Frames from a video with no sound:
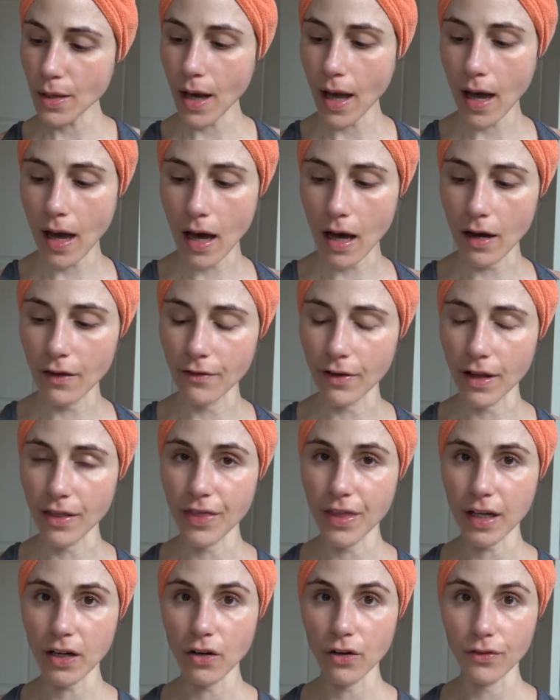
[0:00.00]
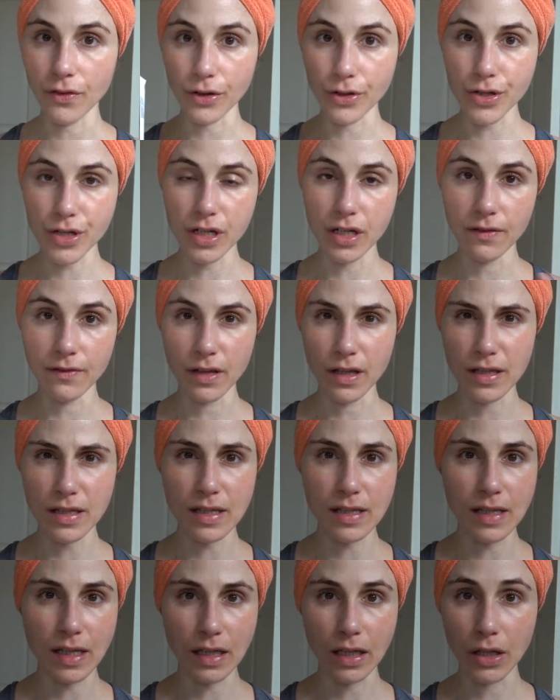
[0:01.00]
have a thicker version of this.
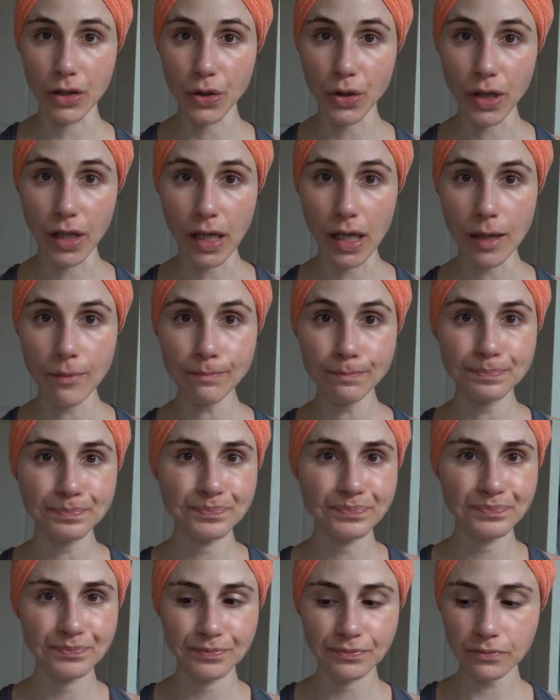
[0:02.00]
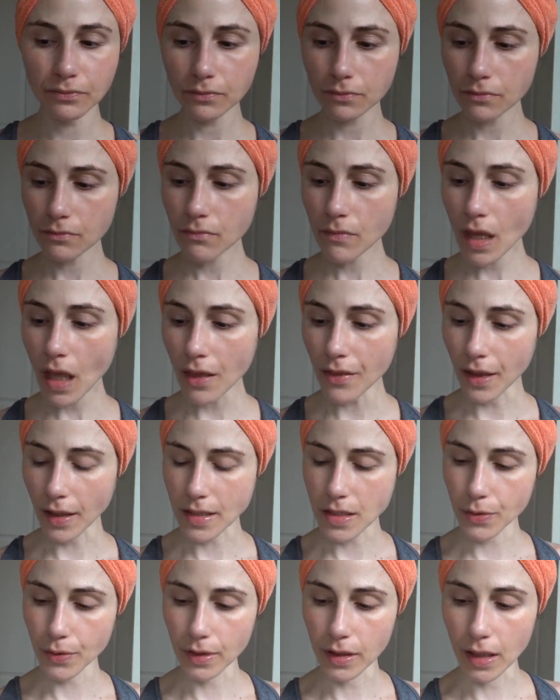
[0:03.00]
It's like a cream
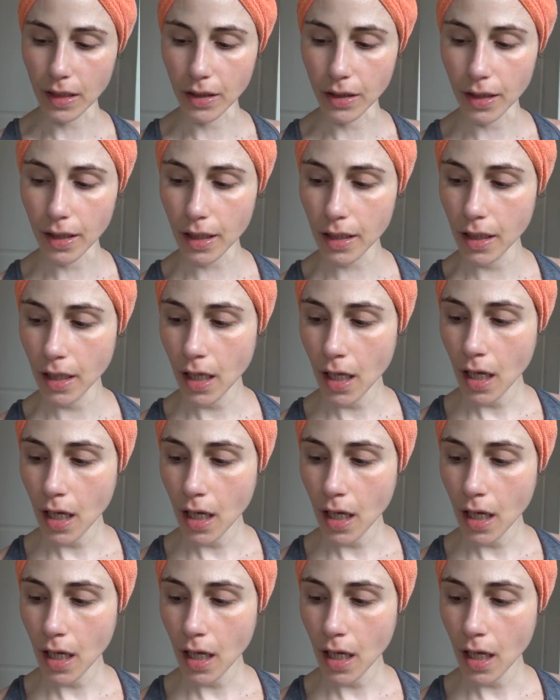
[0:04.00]
that's really good.